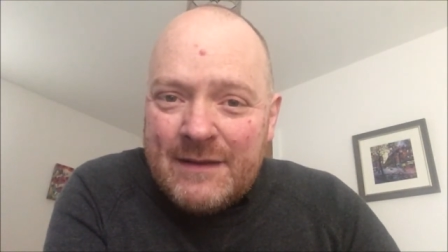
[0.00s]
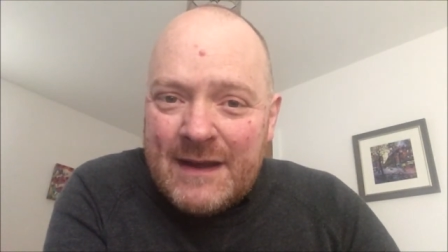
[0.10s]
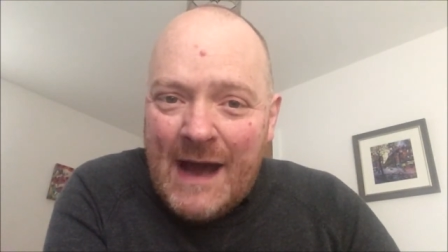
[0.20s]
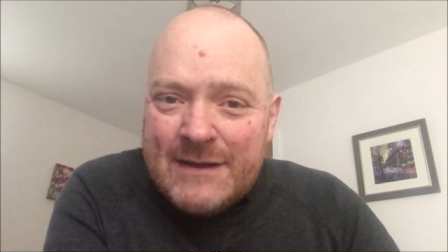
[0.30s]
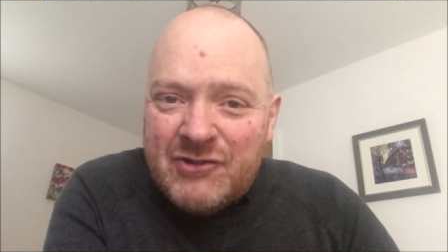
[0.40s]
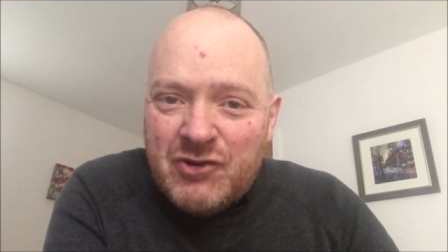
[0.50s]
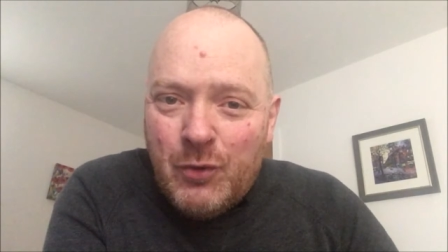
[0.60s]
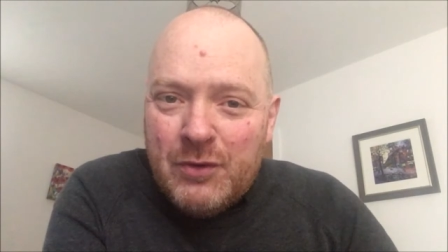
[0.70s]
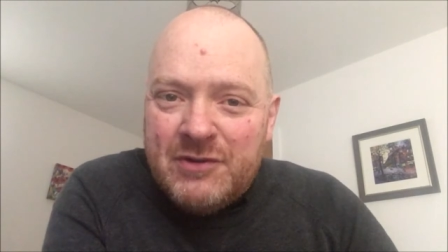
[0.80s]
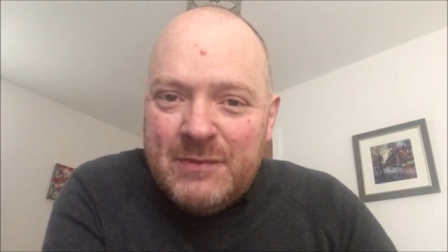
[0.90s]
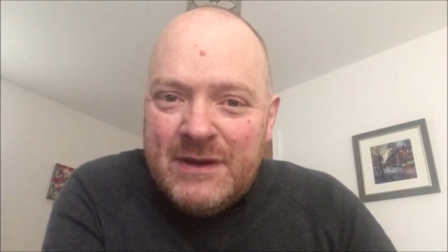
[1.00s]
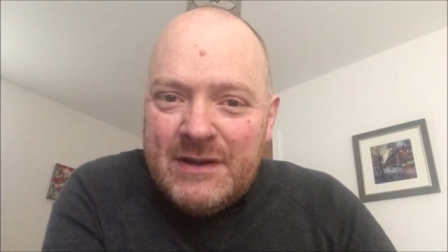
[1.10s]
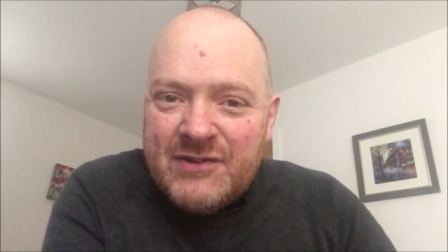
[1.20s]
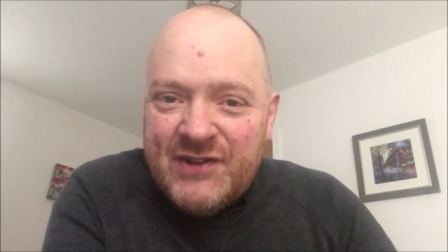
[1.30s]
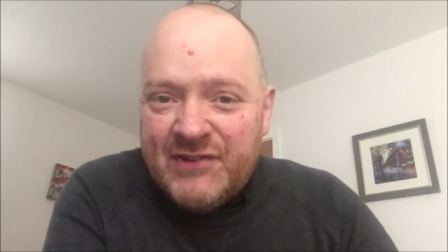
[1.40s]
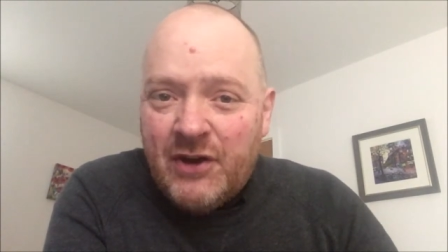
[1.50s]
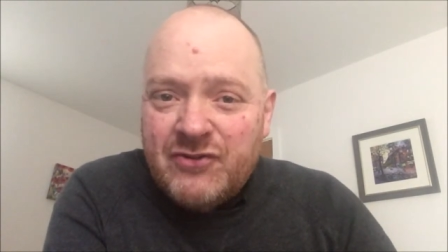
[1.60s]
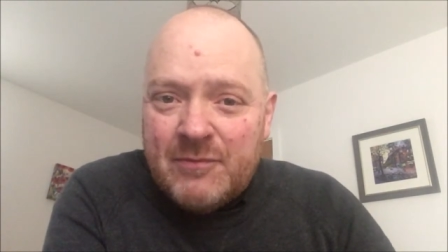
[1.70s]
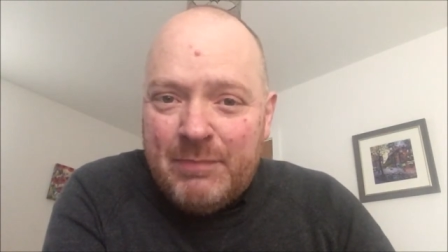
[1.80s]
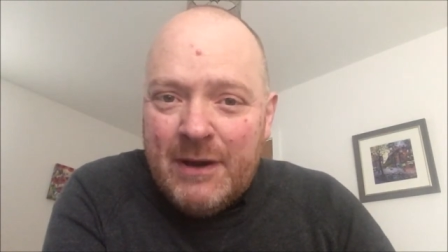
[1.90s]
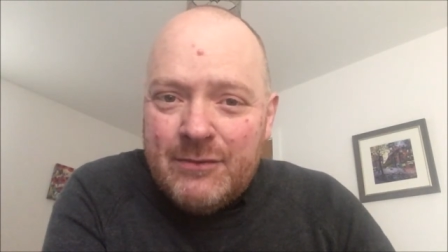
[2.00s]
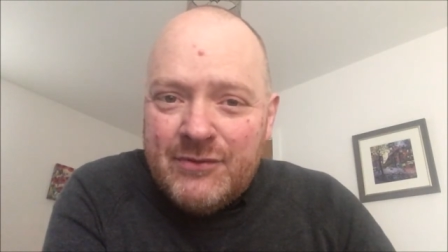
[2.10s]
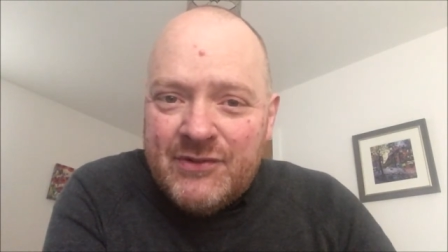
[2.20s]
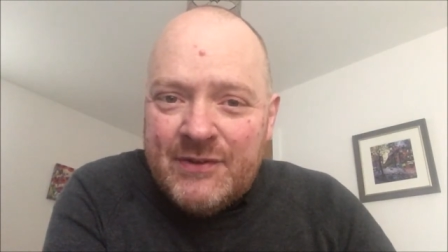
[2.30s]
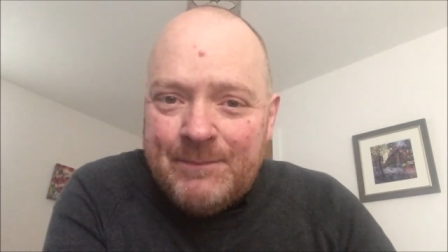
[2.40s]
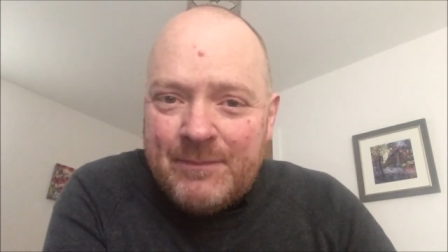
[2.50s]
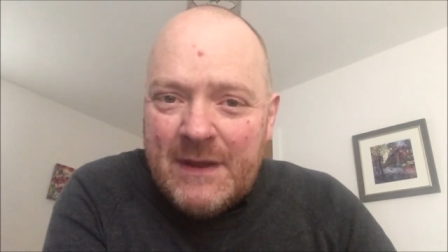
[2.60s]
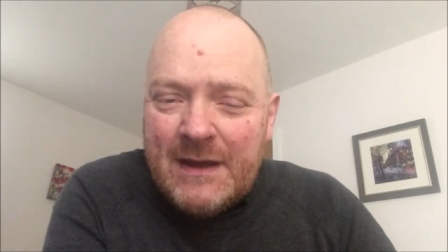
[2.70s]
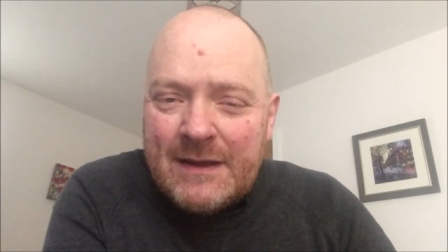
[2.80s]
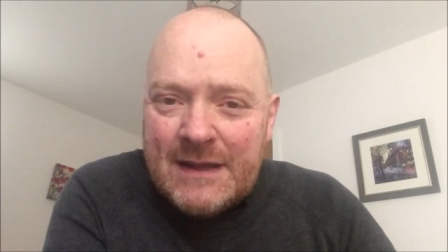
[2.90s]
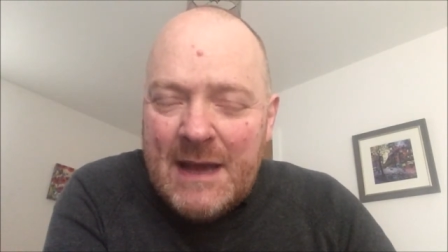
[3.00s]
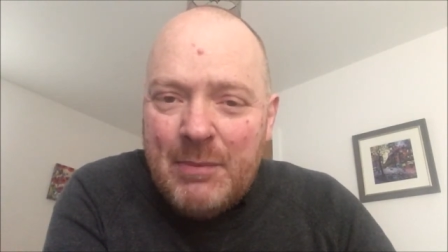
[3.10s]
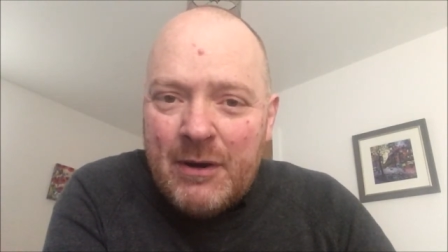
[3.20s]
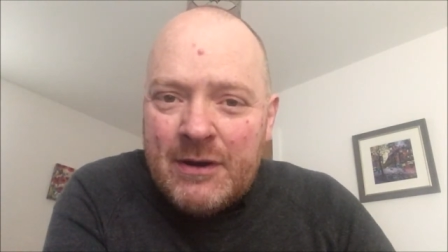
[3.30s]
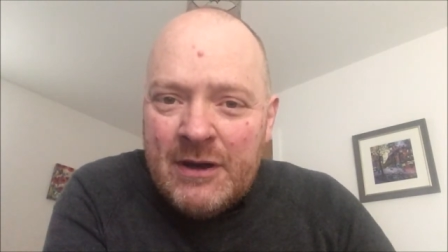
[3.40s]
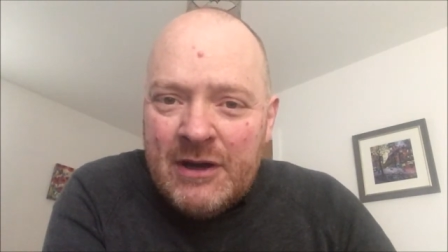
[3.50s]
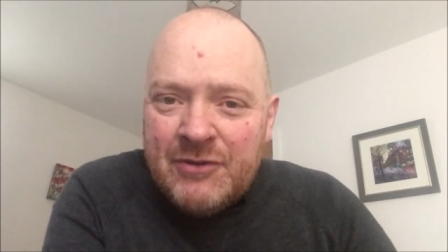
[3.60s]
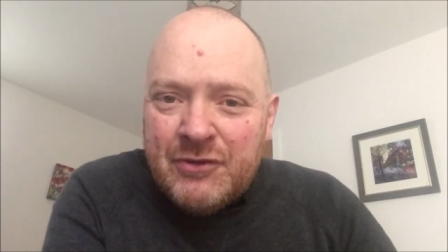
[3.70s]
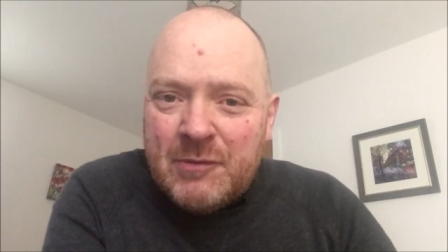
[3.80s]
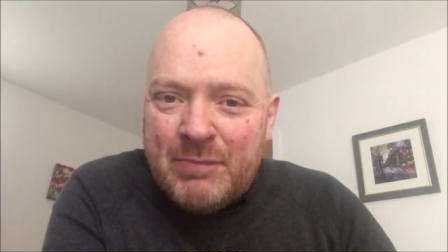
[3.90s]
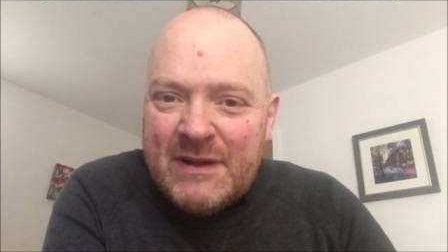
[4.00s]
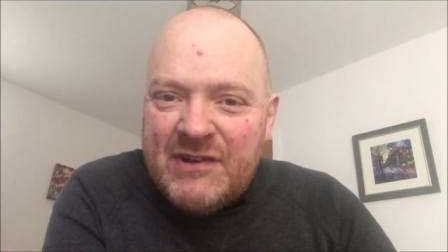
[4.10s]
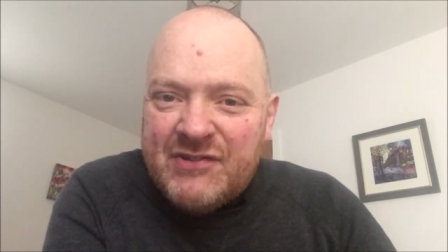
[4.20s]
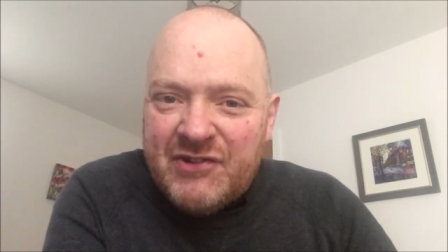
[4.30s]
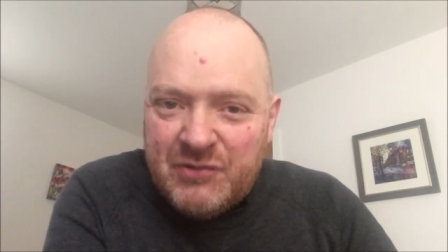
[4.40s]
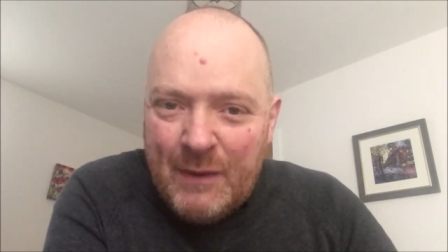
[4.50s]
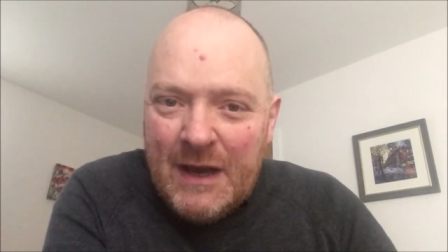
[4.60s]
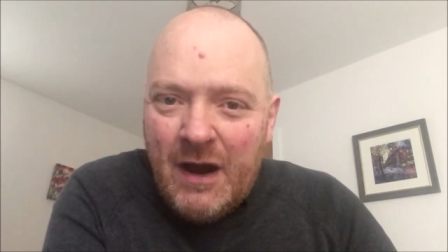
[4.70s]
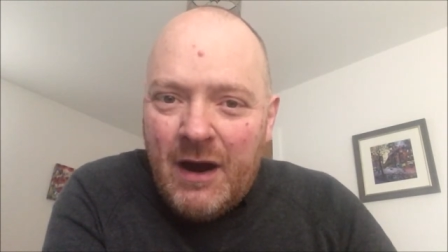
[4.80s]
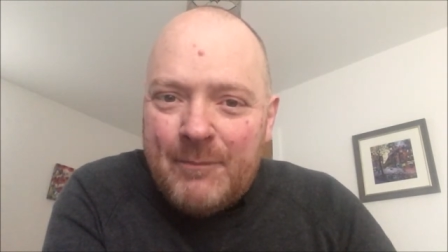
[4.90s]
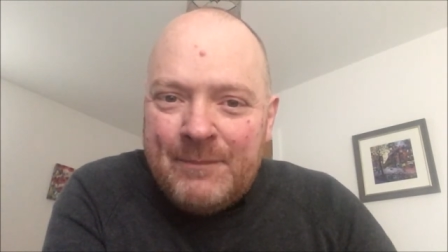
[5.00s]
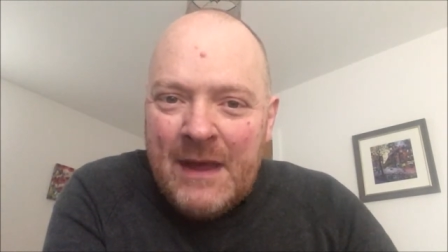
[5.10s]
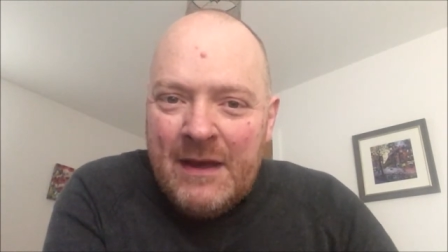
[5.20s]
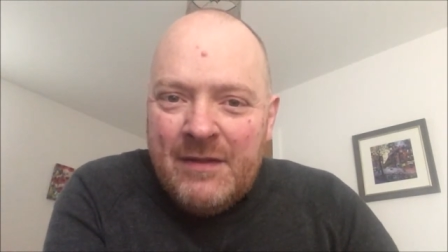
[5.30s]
the garage quoted me £600 labour to replace the swing arm,